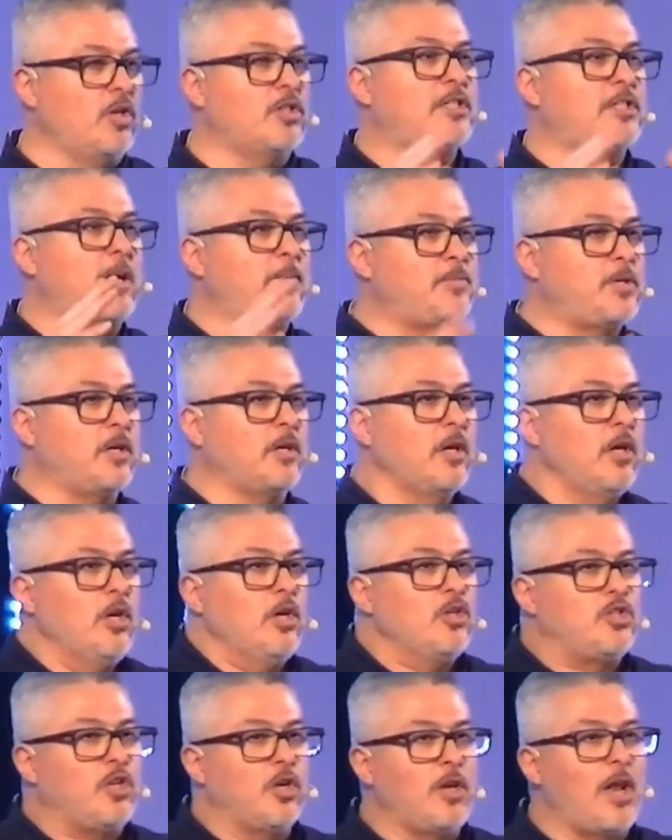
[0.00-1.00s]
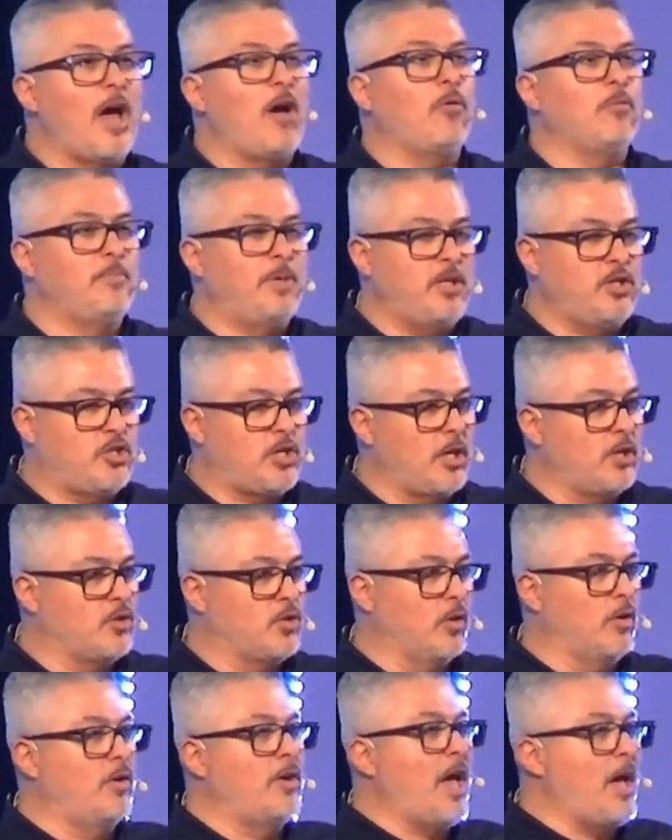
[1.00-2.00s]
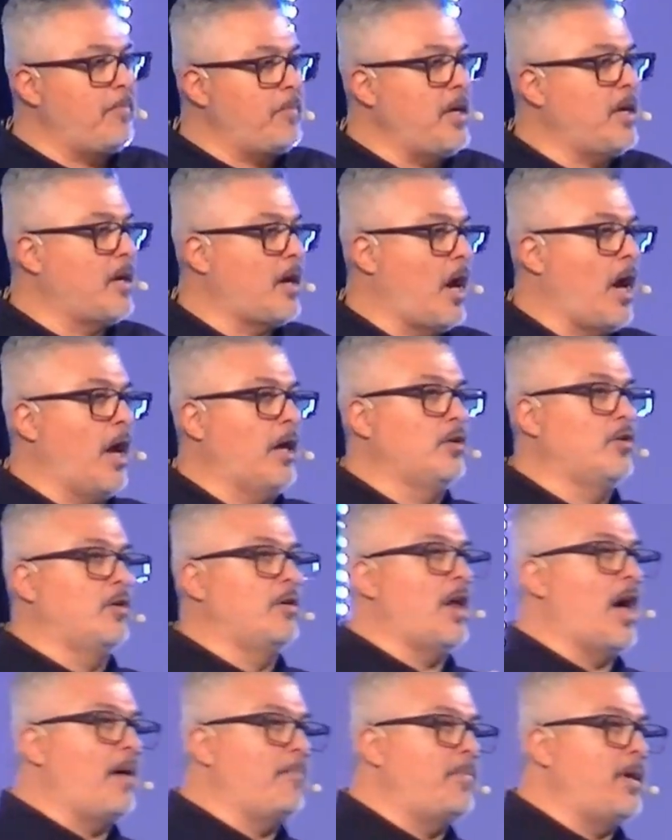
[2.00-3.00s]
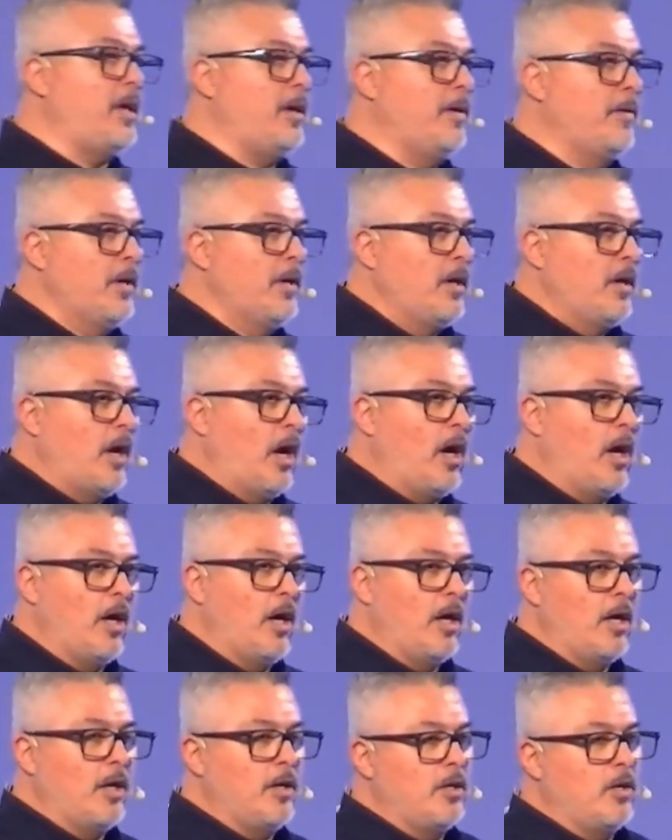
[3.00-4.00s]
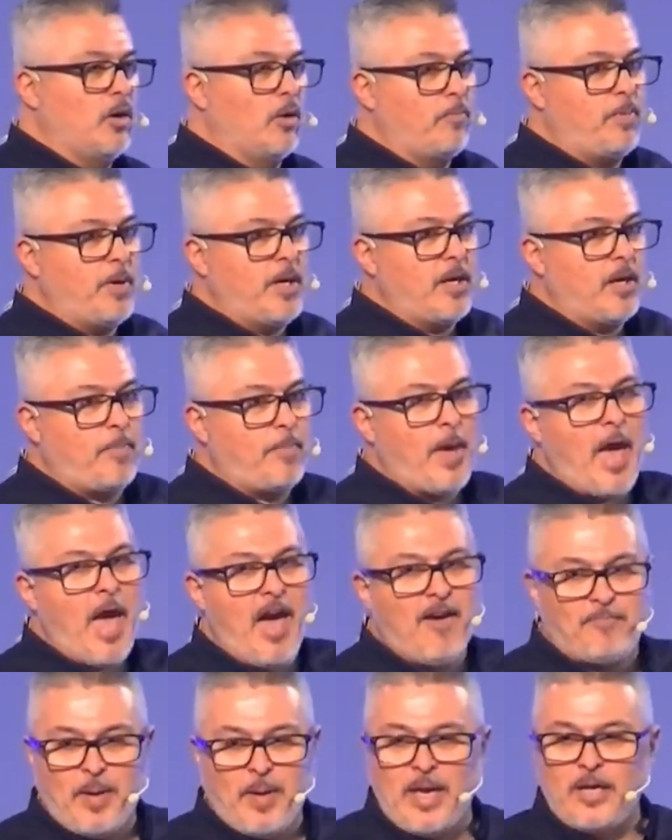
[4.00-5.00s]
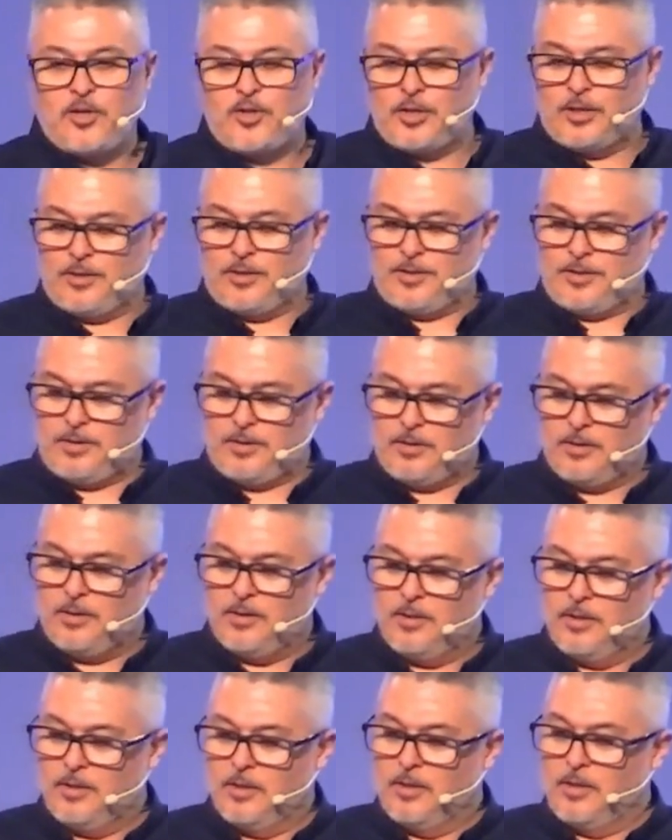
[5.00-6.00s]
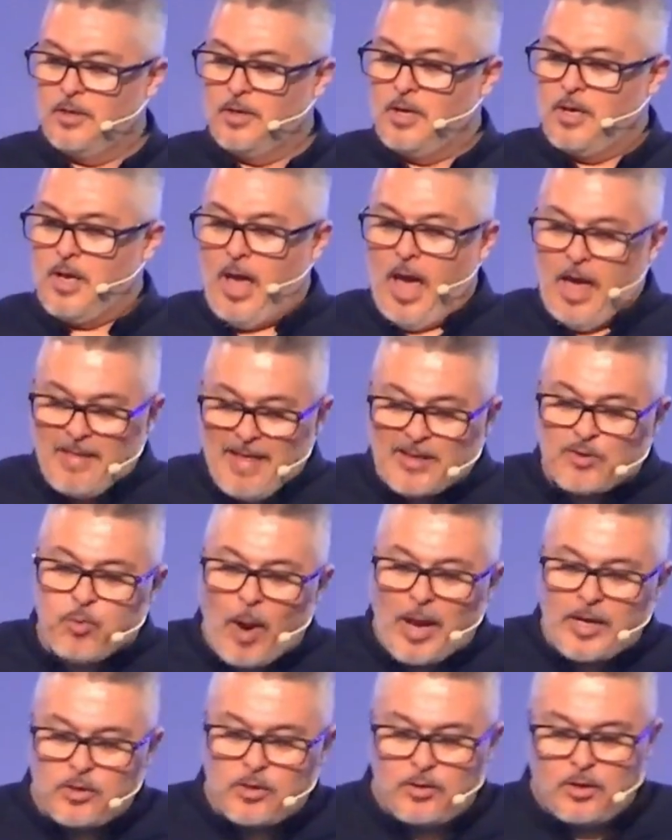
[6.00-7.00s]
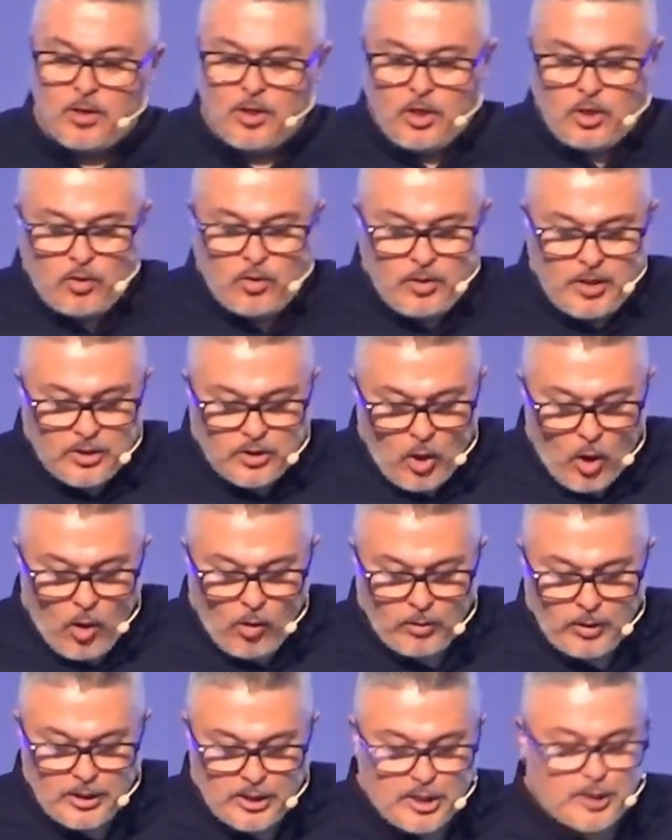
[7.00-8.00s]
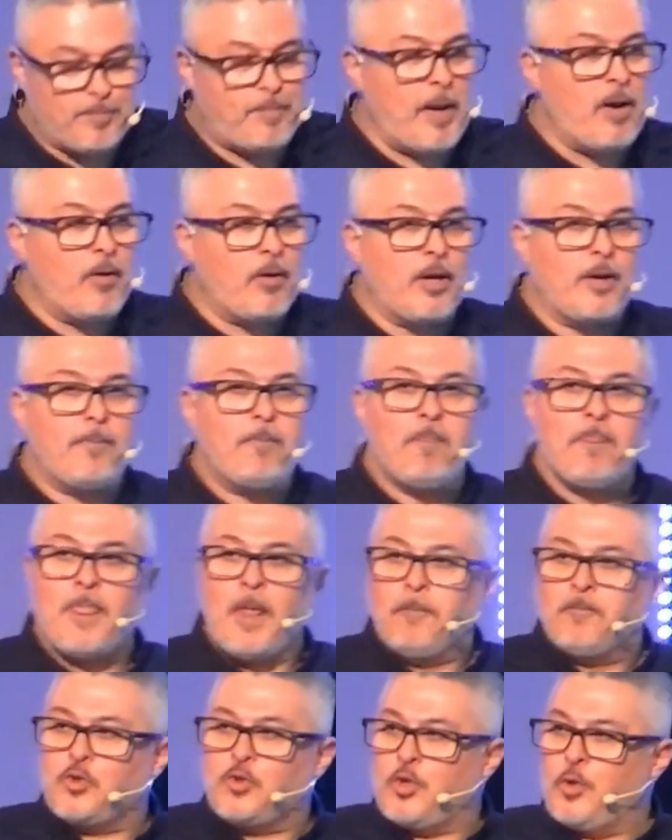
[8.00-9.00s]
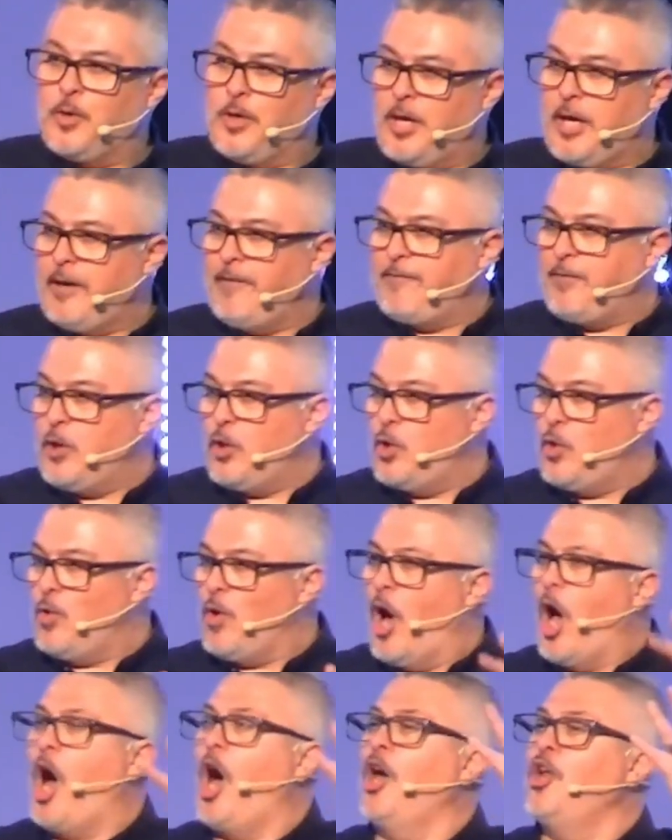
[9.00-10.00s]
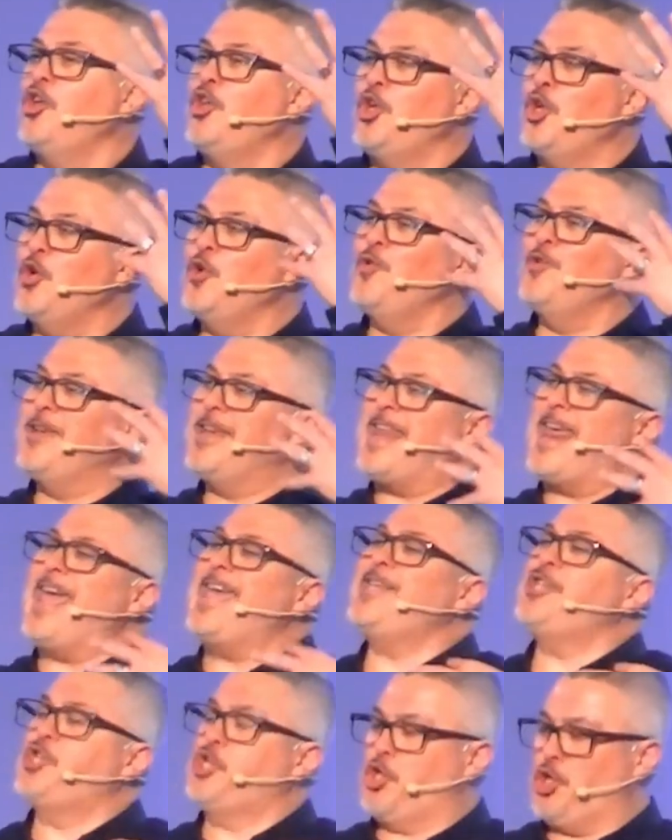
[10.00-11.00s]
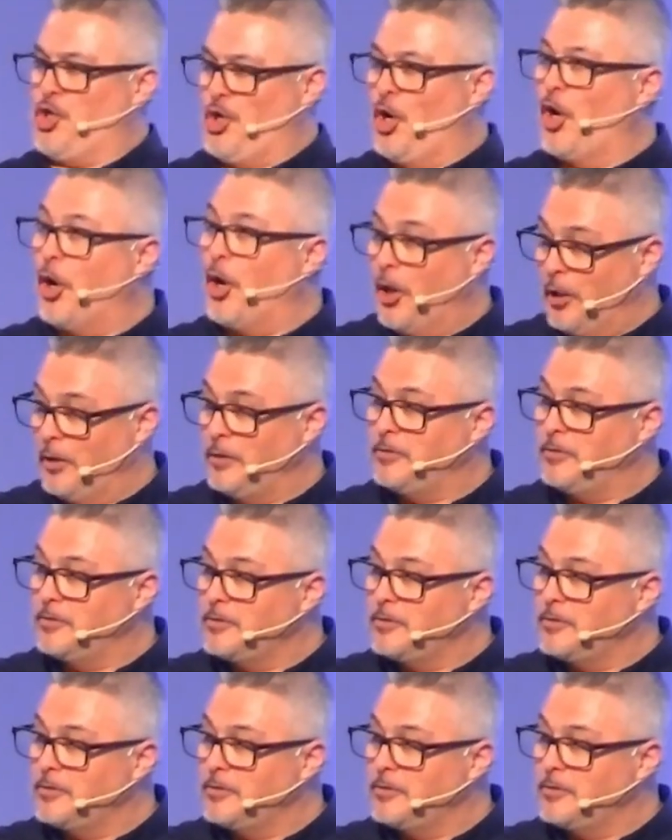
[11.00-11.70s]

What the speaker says: You're subject to not be gentle or not be kind or not be, have patience. And that's why you need the Holy Spirit to give you a new nature.